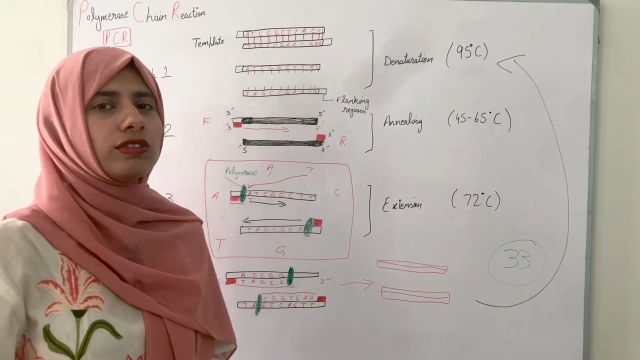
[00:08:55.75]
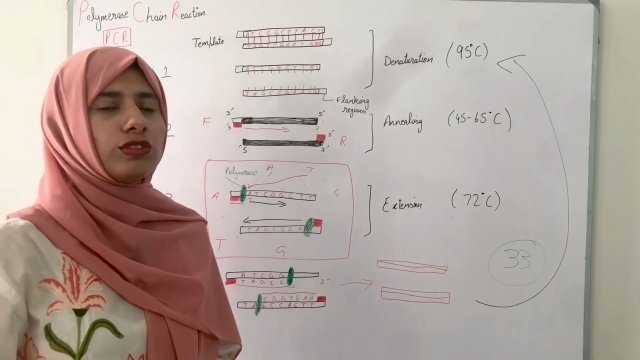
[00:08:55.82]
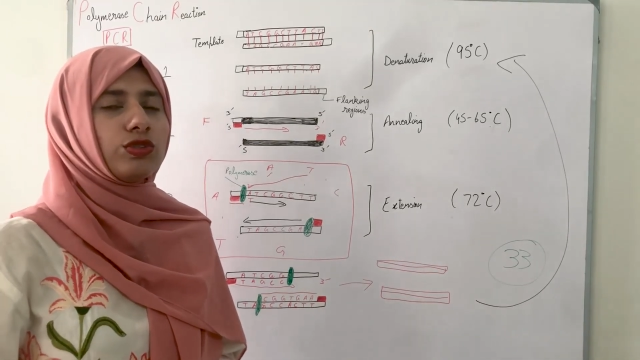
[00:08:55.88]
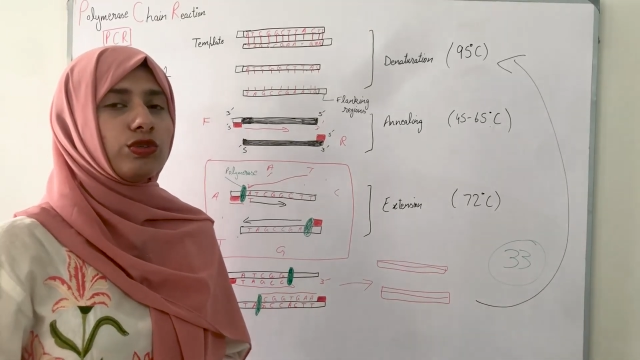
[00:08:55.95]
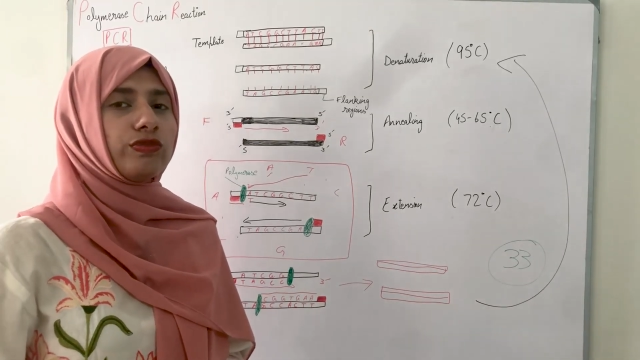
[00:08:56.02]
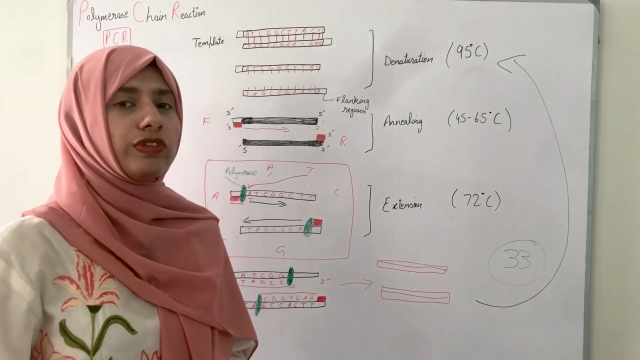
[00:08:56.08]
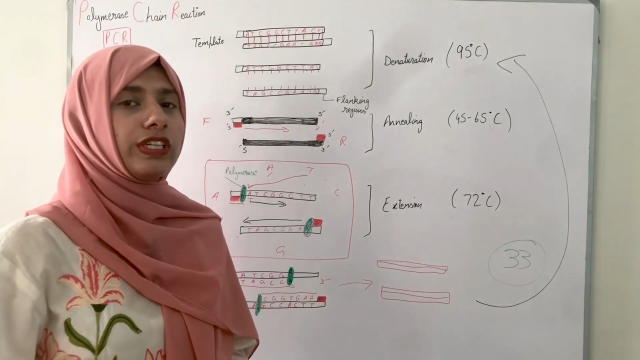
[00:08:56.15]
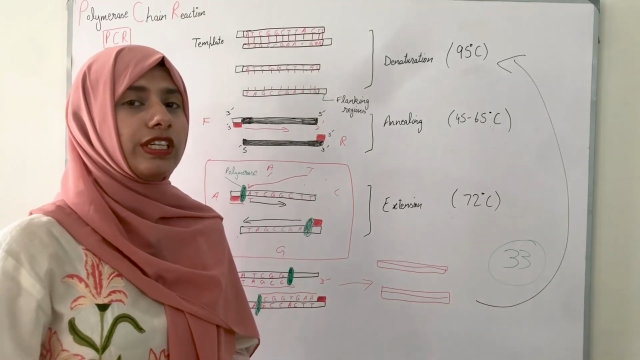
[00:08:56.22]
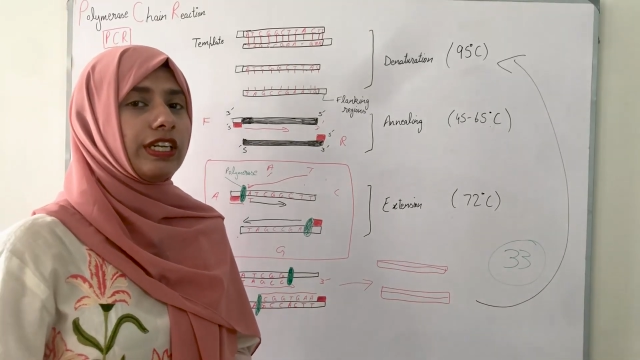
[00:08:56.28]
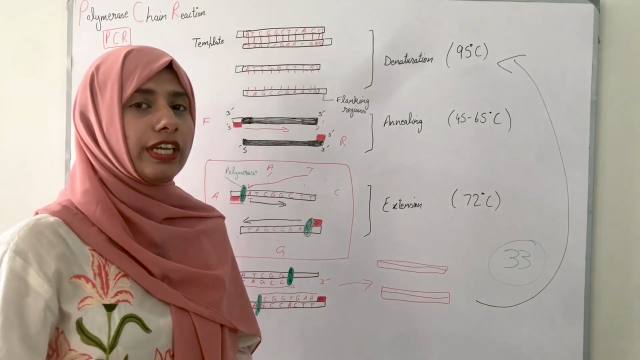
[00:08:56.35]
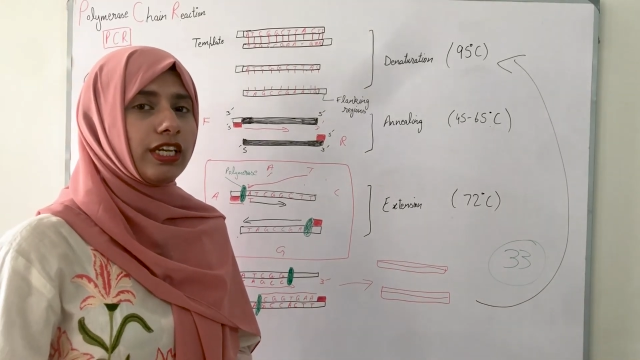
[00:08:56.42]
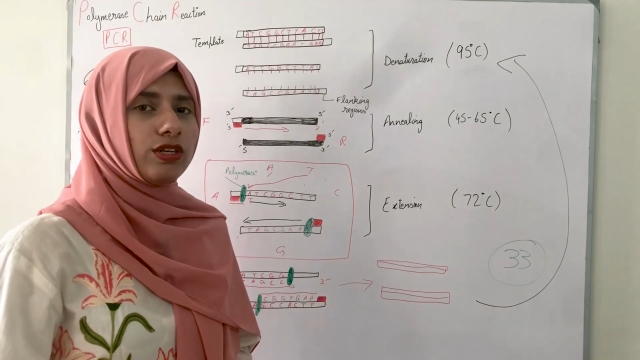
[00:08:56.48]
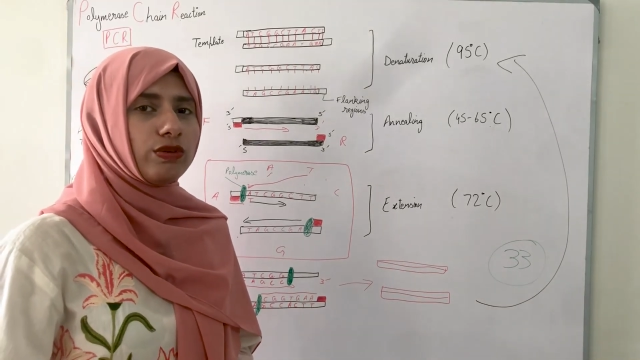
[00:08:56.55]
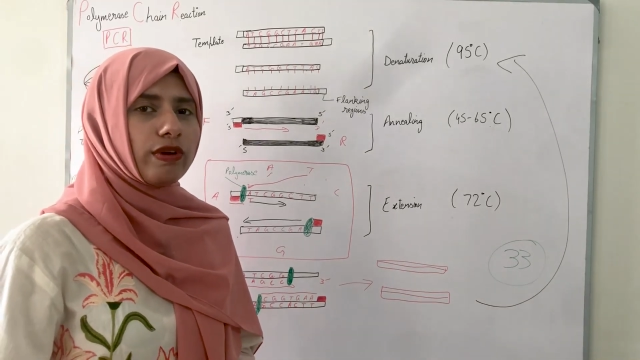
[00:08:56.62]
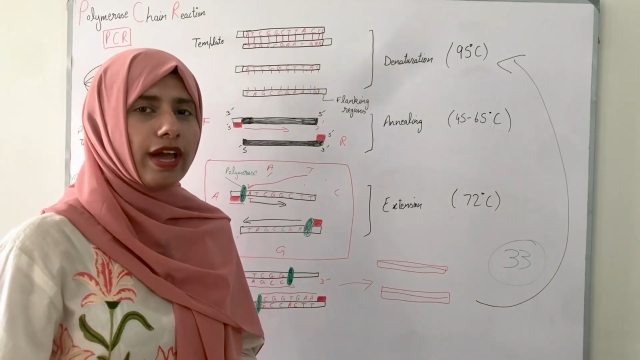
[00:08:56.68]
do we
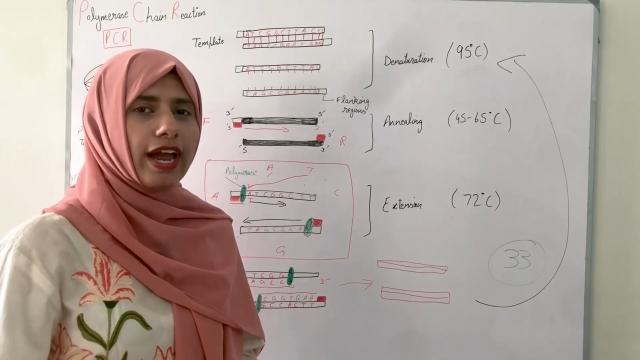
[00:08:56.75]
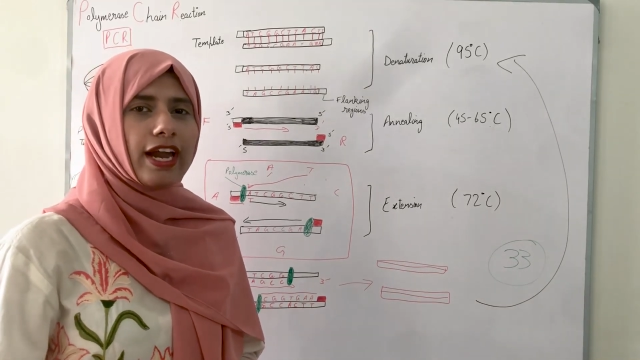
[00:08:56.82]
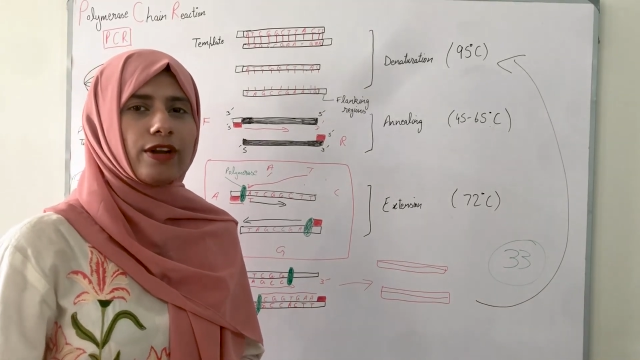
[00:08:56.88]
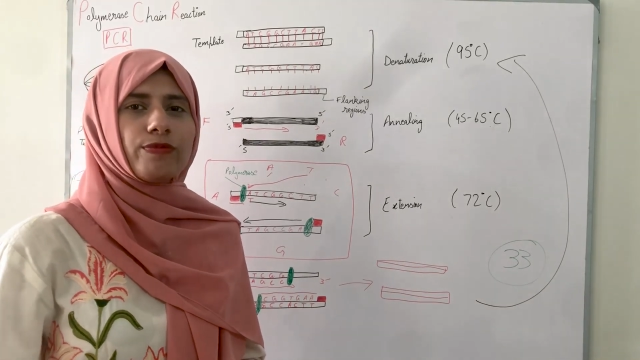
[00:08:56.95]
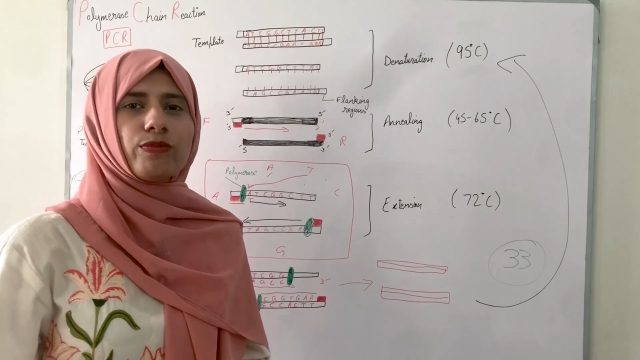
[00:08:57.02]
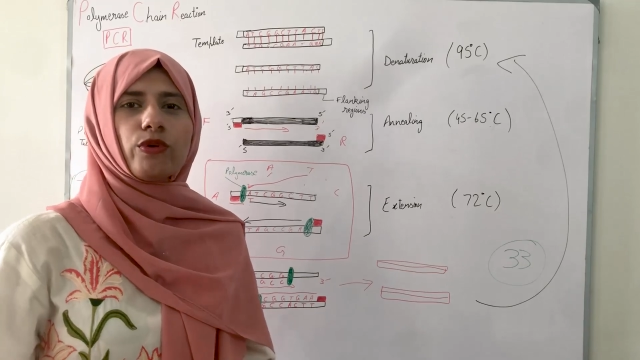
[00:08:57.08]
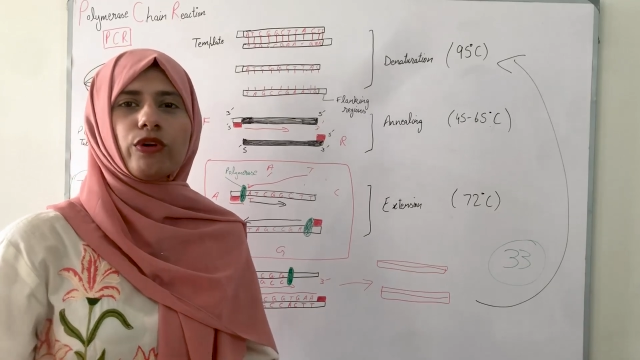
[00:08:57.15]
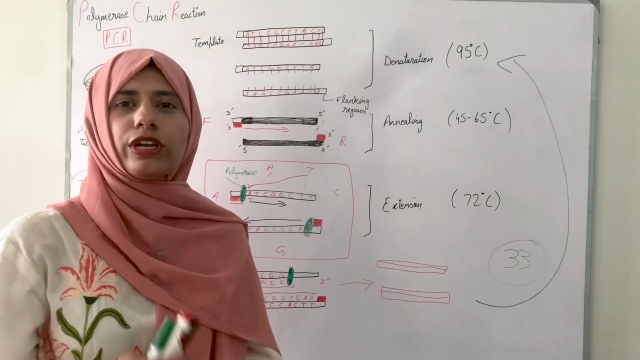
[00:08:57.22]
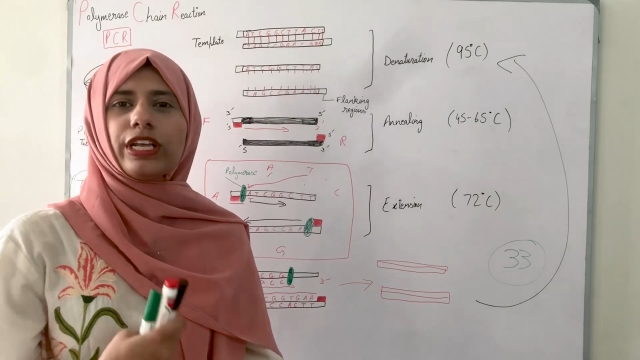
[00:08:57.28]
need to add more